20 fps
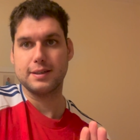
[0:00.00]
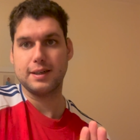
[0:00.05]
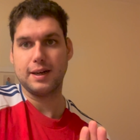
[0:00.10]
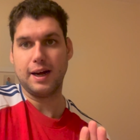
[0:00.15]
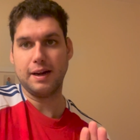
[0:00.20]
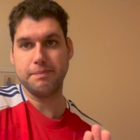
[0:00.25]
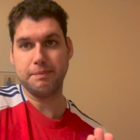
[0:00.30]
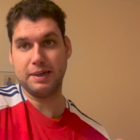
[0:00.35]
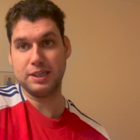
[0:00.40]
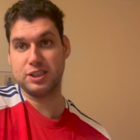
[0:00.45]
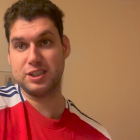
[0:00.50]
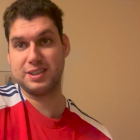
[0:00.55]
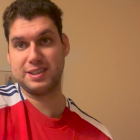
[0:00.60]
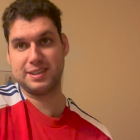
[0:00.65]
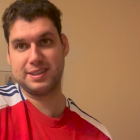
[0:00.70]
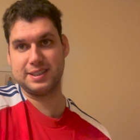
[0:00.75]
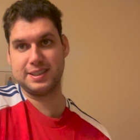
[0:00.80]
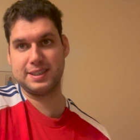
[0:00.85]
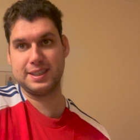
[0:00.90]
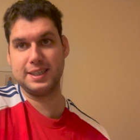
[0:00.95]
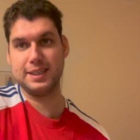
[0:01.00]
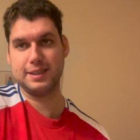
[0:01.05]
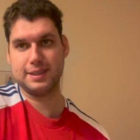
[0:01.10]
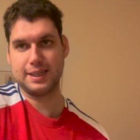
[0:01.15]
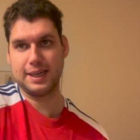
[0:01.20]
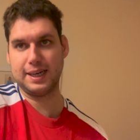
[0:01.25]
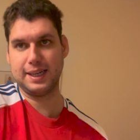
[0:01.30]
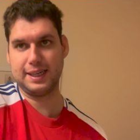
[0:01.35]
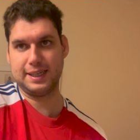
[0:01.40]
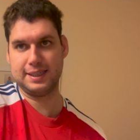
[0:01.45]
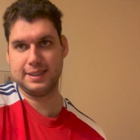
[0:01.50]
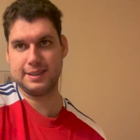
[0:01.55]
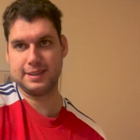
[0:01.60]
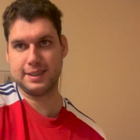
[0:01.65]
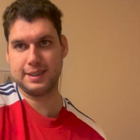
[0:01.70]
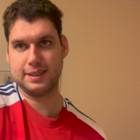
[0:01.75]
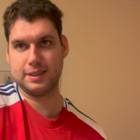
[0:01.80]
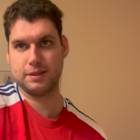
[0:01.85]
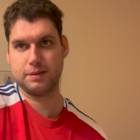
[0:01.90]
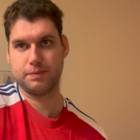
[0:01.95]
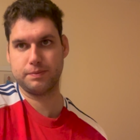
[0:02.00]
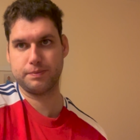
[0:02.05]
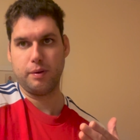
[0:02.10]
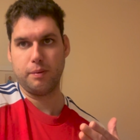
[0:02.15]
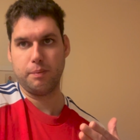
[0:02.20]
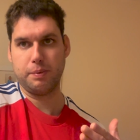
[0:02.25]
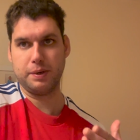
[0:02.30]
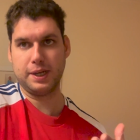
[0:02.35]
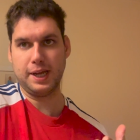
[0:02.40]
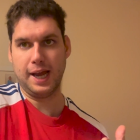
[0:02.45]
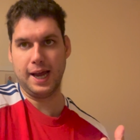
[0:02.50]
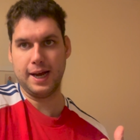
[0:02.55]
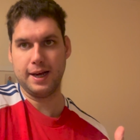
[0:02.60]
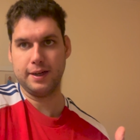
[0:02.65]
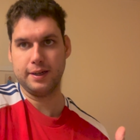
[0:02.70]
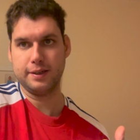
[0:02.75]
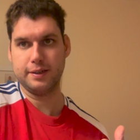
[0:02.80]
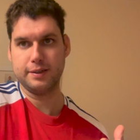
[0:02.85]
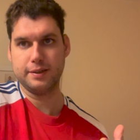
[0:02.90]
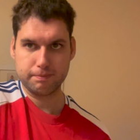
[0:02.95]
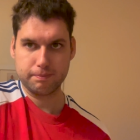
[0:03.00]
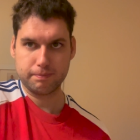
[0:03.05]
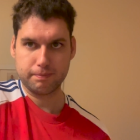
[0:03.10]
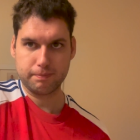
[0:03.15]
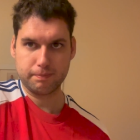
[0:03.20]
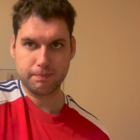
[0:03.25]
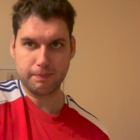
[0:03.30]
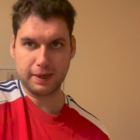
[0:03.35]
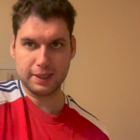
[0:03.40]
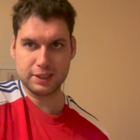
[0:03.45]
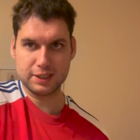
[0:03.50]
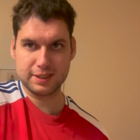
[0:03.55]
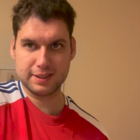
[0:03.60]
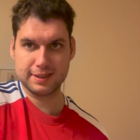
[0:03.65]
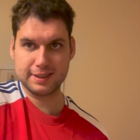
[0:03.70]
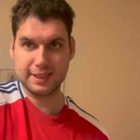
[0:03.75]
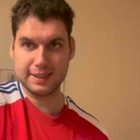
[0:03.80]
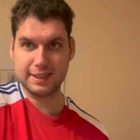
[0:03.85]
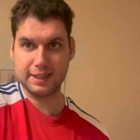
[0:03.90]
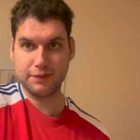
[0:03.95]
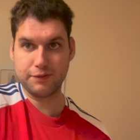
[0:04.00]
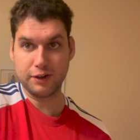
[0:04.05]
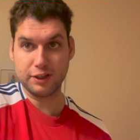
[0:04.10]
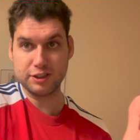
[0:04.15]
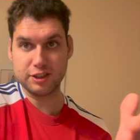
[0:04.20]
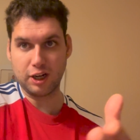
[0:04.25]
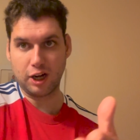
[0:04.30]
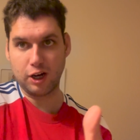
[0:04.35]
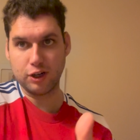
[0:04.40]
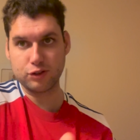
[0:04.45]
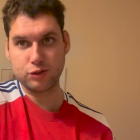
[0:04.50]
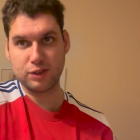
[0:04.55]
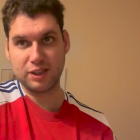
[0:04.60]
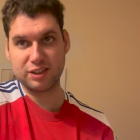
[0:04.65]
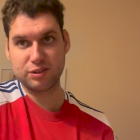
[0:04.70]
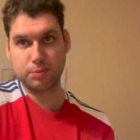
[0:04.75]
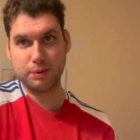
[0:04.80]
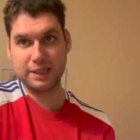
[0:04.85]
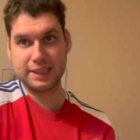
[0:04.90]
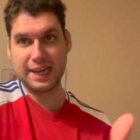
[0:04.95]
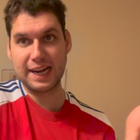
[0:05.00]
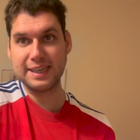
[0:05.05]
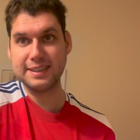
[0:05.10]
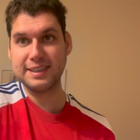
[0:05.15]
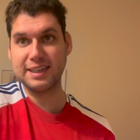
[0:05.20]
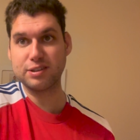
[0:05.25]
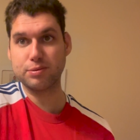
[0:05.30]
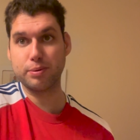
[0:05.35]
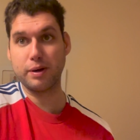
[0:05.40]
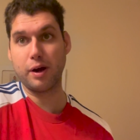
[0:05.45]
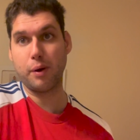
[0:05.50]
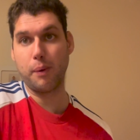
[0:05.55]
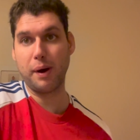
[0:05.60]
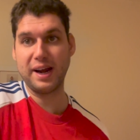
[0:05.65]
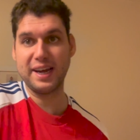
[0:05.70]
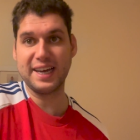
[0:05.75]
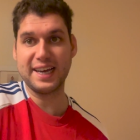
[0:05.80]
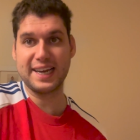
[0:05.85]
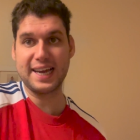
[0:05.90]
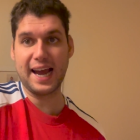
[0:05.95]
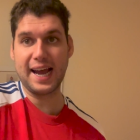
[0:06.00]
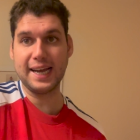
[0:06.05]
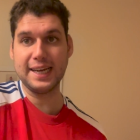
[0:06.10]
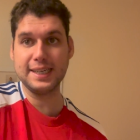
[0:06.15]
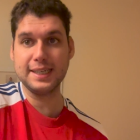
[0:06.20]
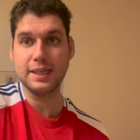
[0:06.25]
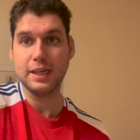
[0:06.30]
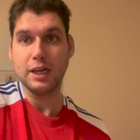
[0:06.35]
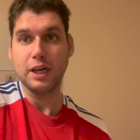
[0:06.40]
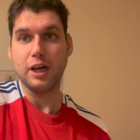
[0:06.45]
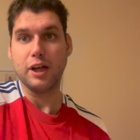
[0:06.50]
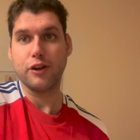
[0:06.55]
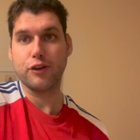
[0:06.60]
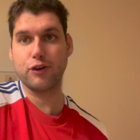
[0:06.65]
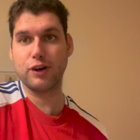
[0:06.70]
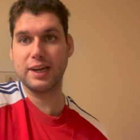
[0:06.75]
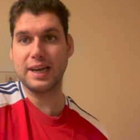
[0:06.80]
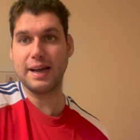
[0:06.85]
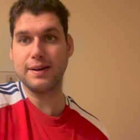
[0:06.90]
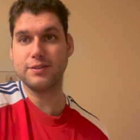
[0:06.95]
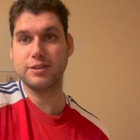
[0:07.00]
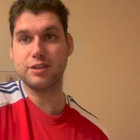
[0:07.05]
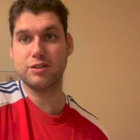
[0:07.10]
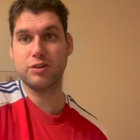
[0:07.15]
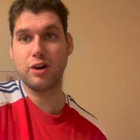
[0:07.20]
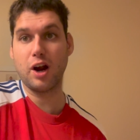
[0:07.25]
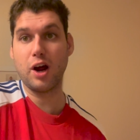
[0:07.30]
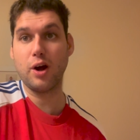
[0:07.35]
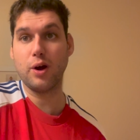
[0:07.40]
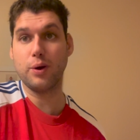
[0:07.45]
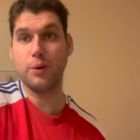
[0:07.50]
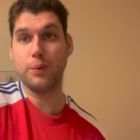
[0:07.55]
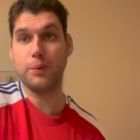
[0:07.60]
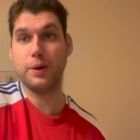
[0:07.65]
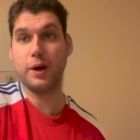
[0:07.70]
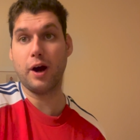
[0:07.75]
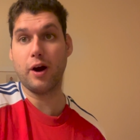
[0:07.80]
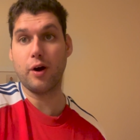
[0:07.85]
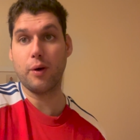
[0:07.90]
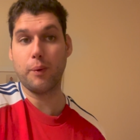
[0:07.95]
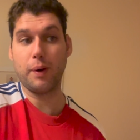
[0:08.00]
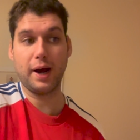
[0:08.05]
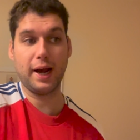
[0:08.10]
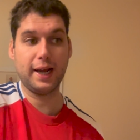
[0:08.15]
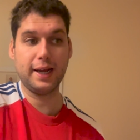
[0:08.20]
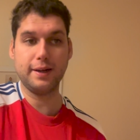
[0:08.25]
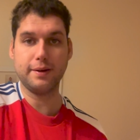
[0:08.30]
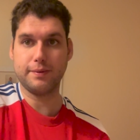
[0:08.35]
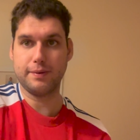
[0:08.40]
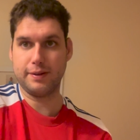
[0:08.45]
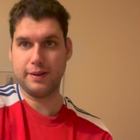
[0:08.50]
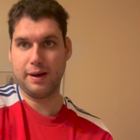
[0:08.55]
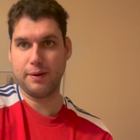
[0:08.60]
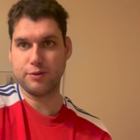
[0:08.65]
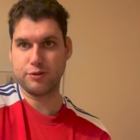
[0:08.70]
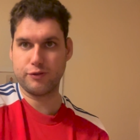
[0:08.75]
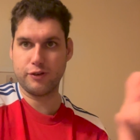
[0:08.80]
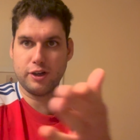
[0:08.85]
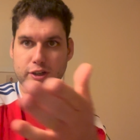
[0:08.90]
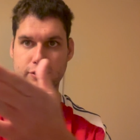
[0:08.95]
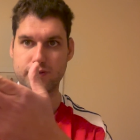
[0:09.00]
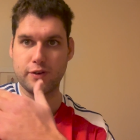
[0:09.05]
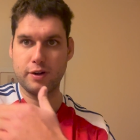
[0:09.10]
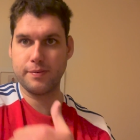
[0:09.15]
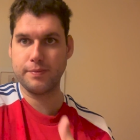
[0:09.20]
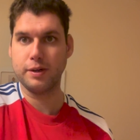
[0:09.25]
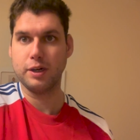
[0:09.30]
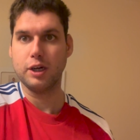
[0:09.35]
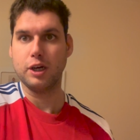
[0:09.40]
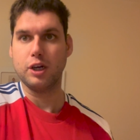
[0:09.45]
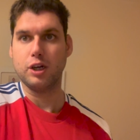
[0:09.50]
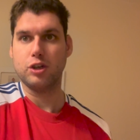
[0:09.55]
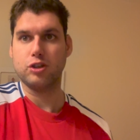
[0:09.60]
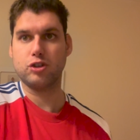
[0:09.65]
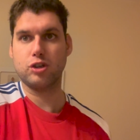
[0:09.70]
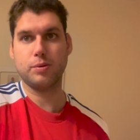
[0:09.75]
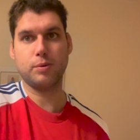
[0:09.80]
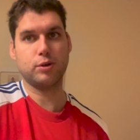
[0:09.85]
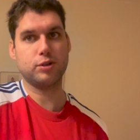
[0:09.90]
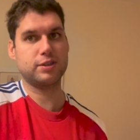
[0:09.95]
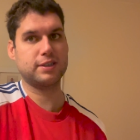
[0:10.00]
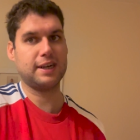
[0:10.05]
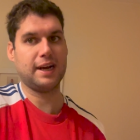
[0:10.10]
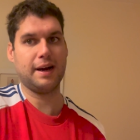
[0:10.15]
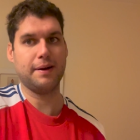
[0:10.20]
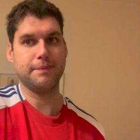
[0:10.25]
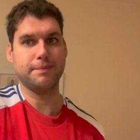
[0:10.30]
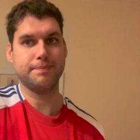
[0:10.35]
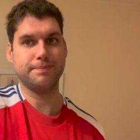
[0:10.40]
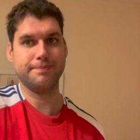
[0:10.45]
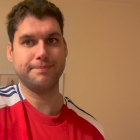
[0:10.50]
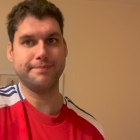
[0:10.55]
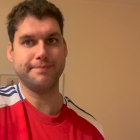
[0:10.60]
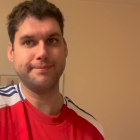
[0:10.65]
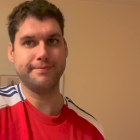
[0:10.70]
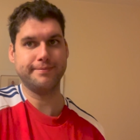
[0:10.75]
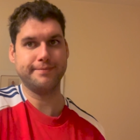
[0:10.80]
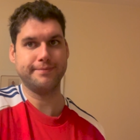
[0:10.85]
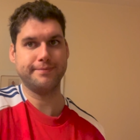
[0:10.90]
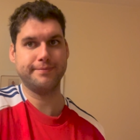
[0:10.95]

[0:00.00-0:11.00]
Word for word: And Manchester City get it easy. But yeah, Manchester City face Arsenal next weekend. Yes, we're away again. Three games in a row. We are away. That was the first of them. Two more to come. Hmm.